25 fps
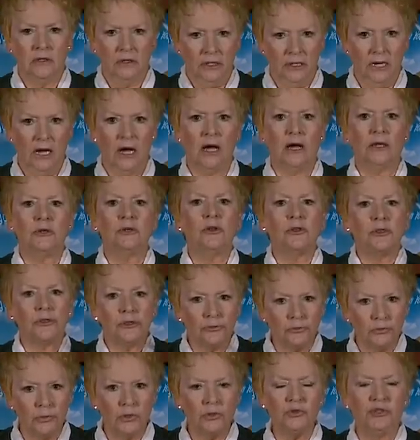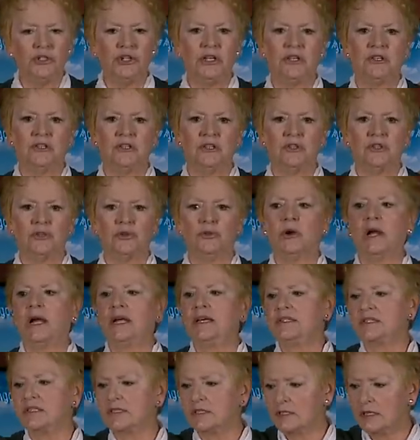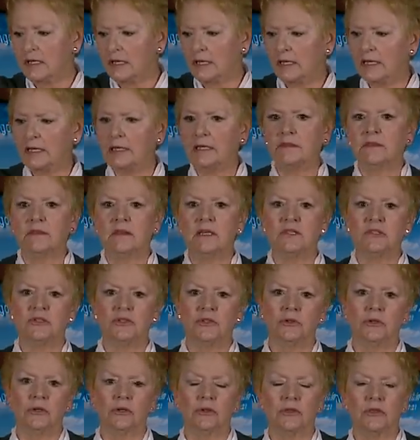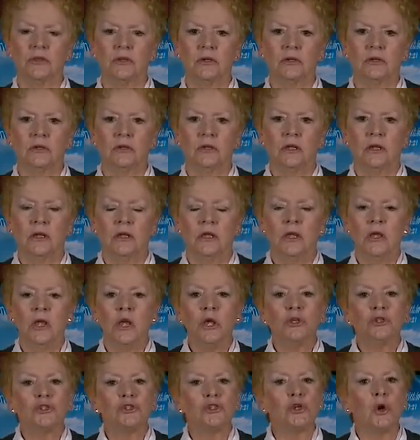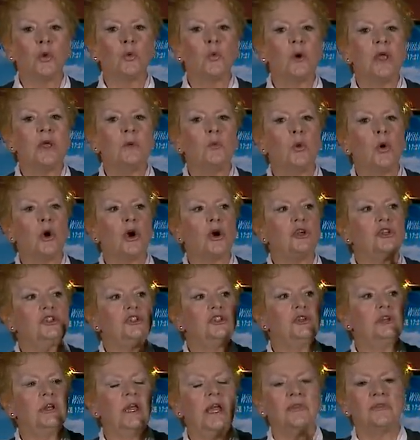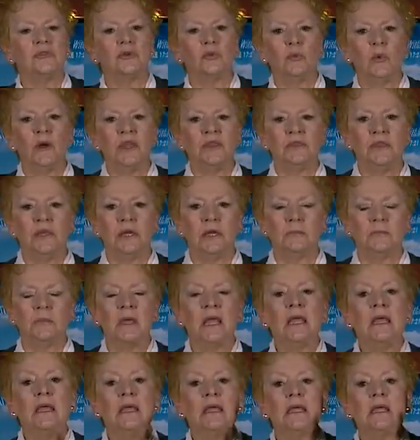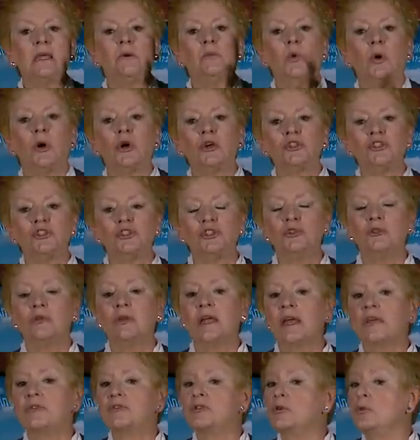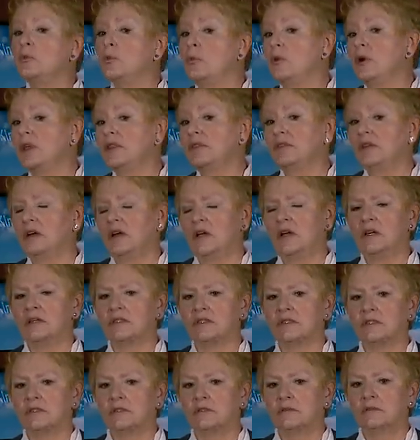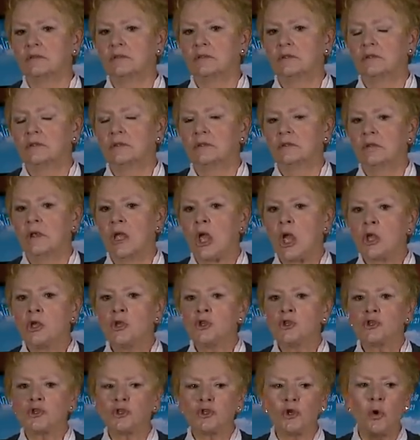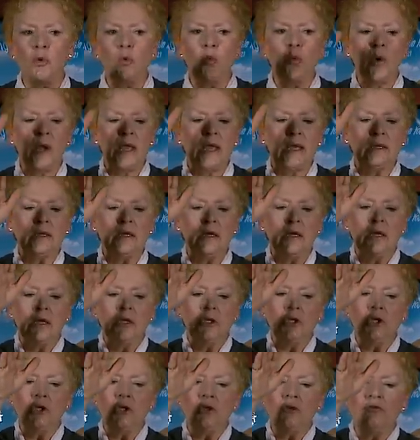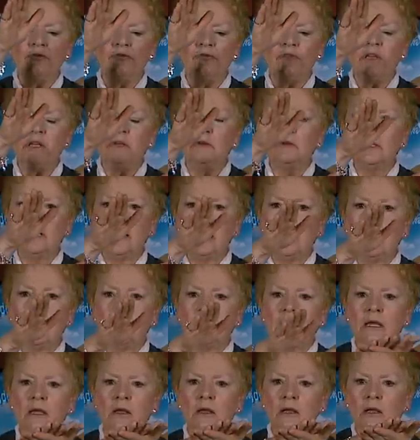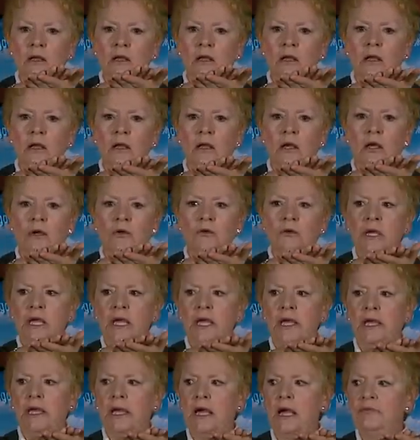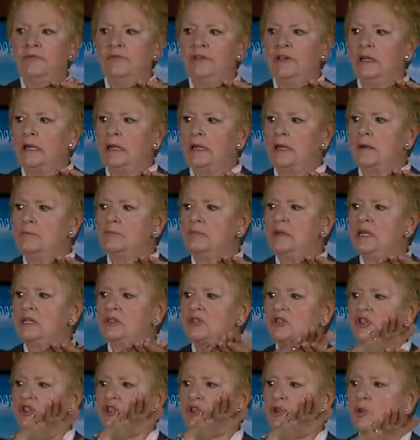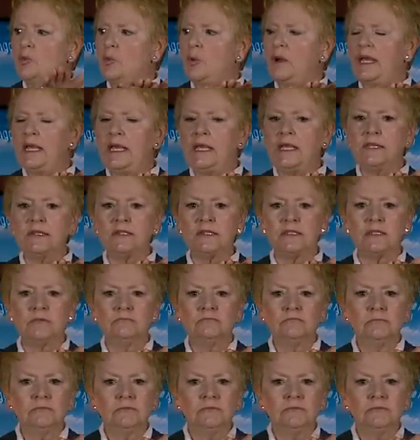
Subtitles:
God through Jesus Christ in this earth. So we work together with Him. He works together with us. So when you feel like, okay, I feel like I'm being squeezed